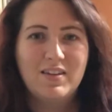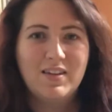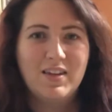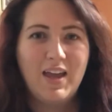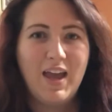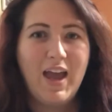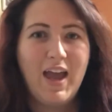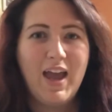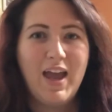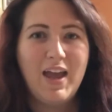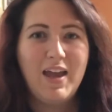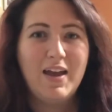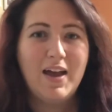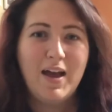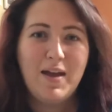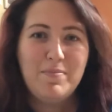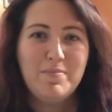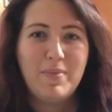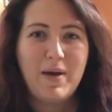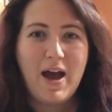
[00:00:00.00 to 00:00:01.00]
Hey,
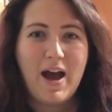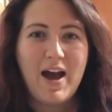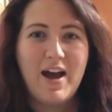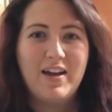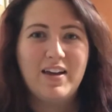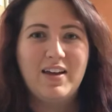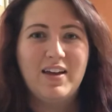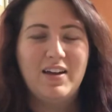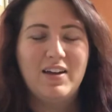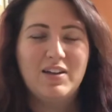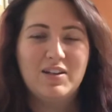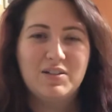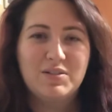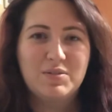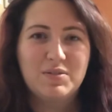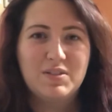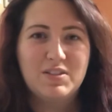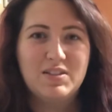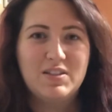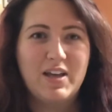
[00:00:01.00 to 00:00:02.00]
I'm back, and I just
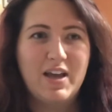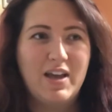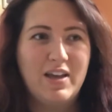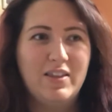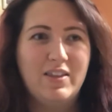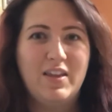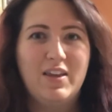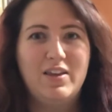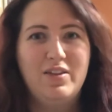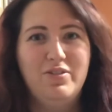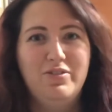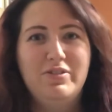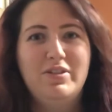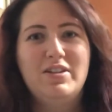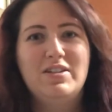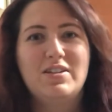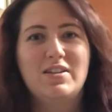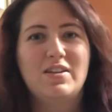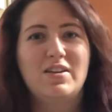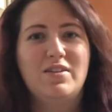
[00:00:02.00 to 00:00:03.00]
want to say thank you to
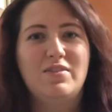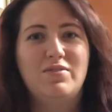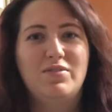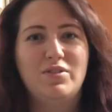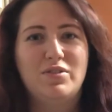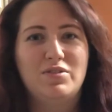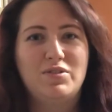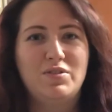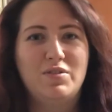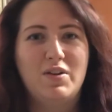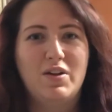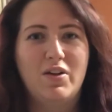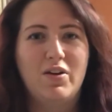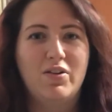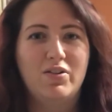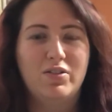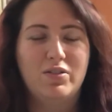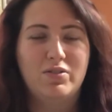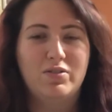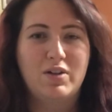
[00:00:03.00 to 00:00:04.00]
Dylan for doing
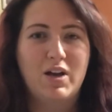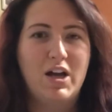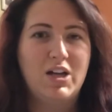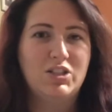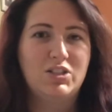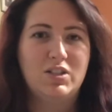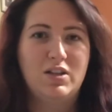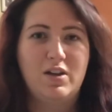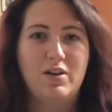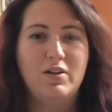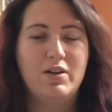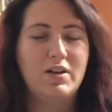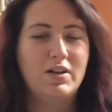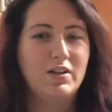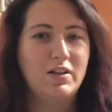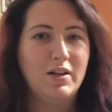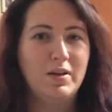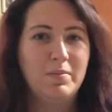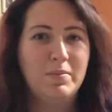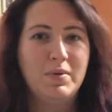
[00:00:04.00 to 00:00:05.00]
our little cache and carry
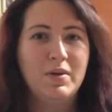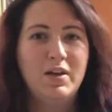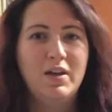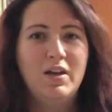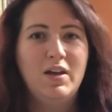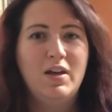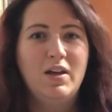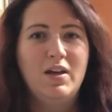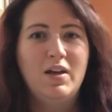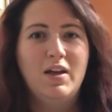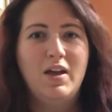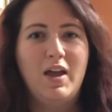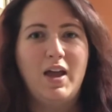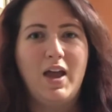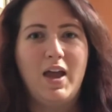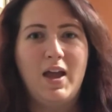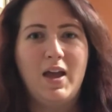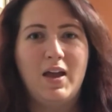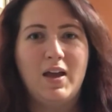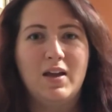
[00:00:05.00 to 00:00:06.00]
clip.
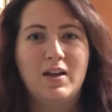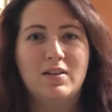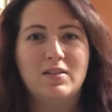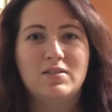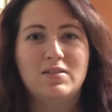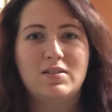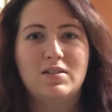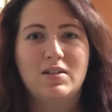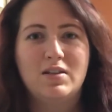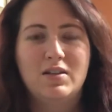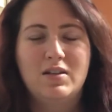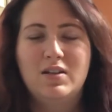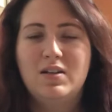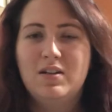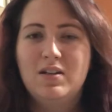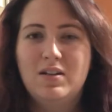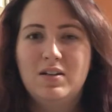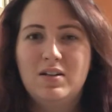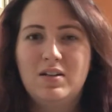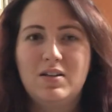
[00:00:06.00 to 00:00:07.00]
And
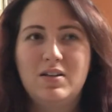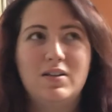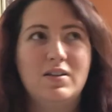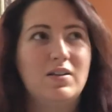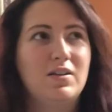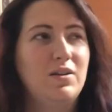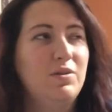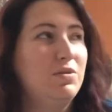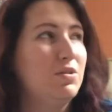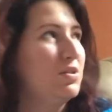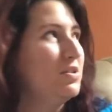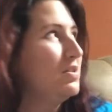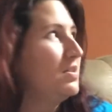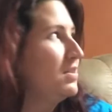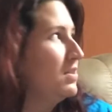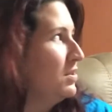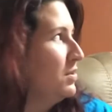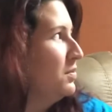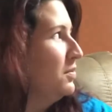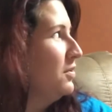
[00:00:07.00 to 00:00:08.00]
he was
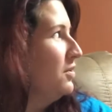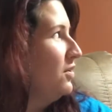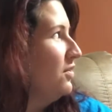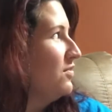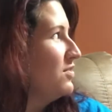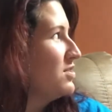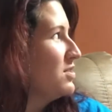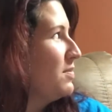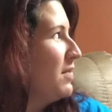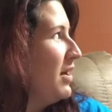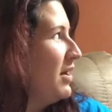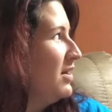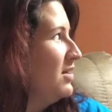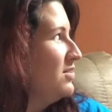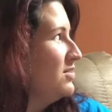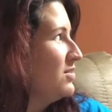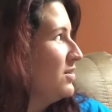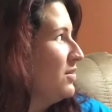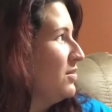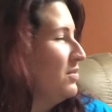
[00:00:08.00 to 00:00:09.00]
super nervous about
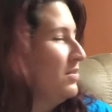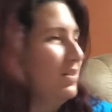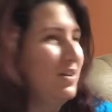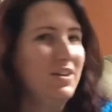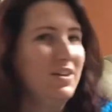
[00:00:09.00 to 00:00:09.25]
it, so